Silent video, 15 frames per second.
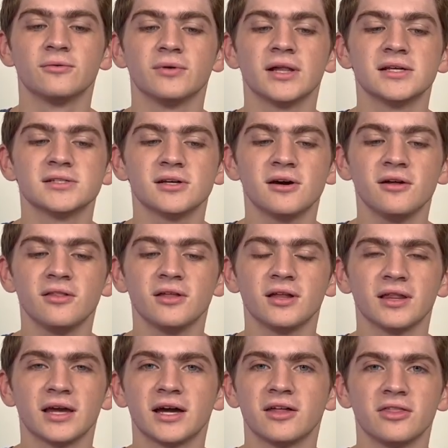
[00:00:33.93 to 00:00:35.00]
Well, I saw that,
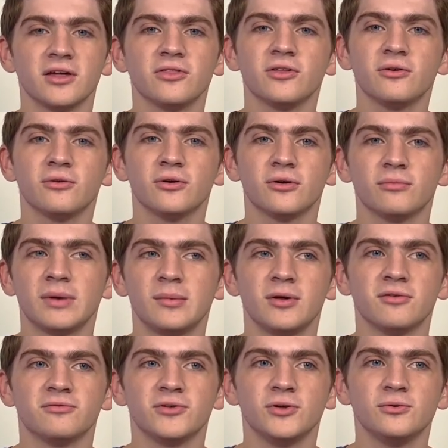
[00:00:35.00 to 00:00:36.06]
I think there were maybe
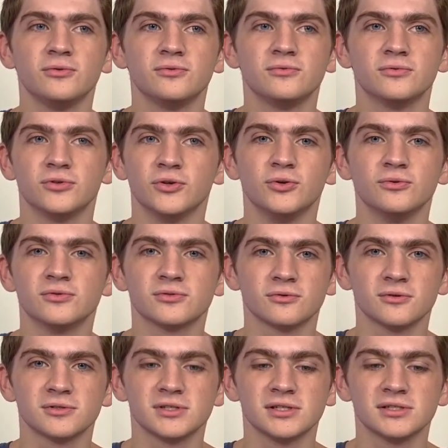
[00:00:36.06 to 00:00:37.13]
a few news
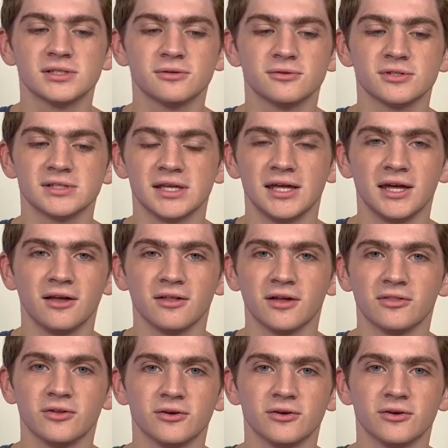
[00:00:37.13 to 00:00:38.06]
sources that were saying,